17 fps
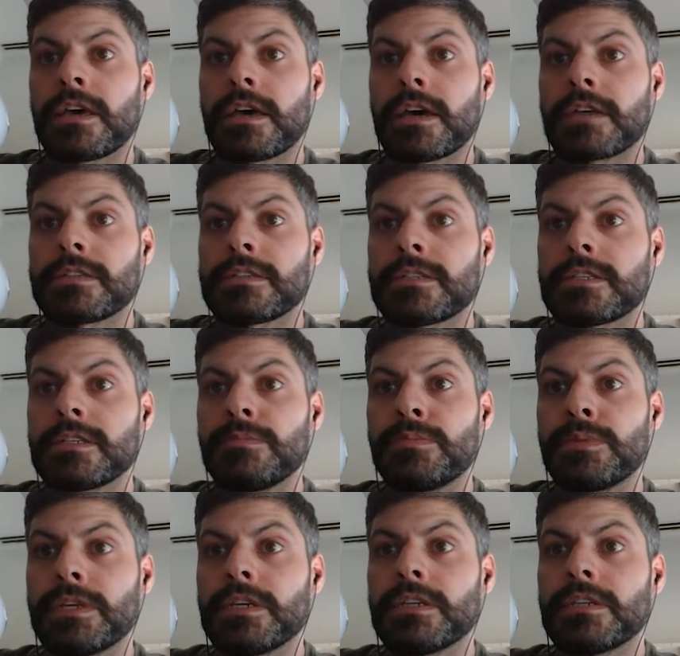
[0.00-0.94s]

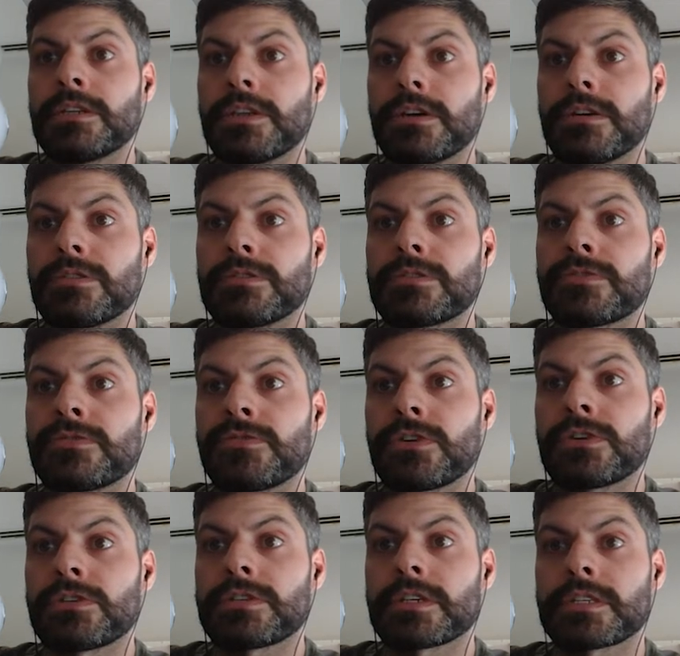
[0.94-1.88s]
SCP nodes
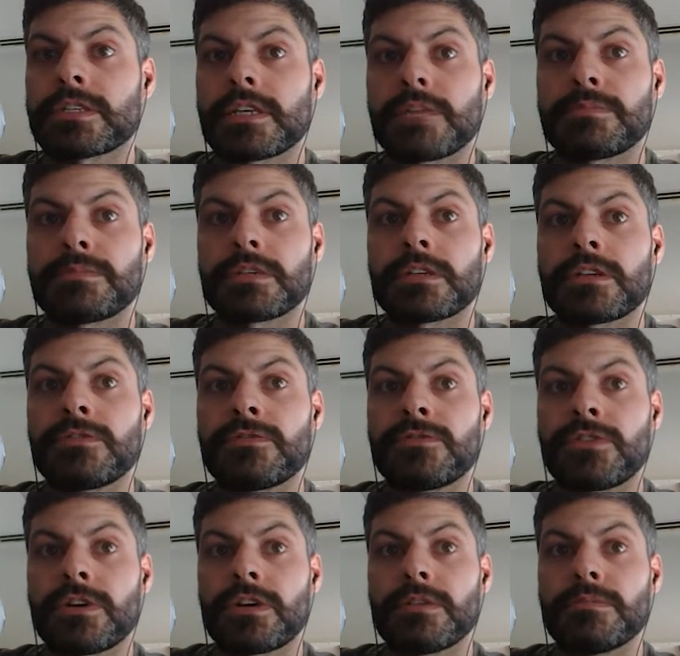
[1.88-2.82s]
first accept and
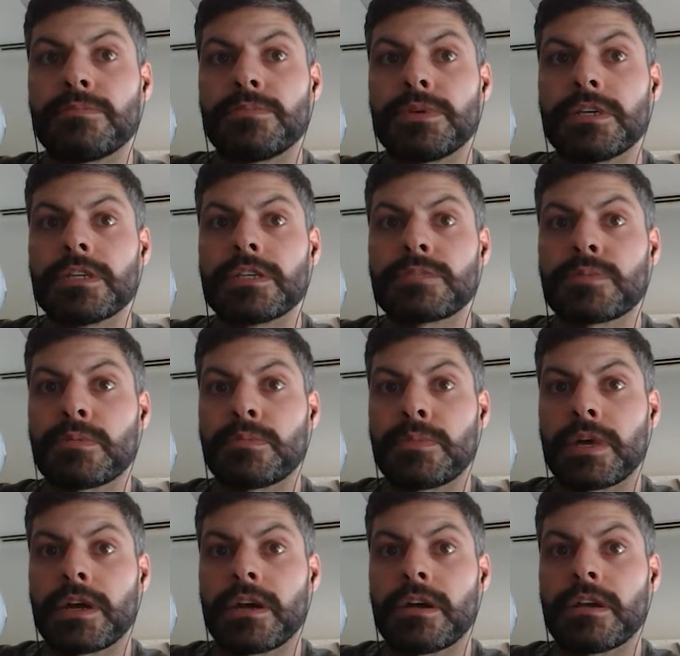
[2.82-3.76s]
confirm B is
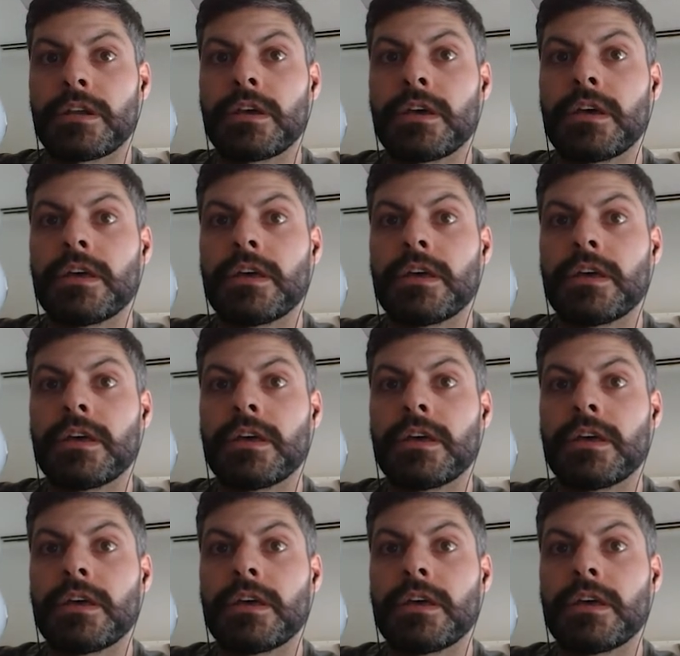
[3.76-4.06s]
prepared,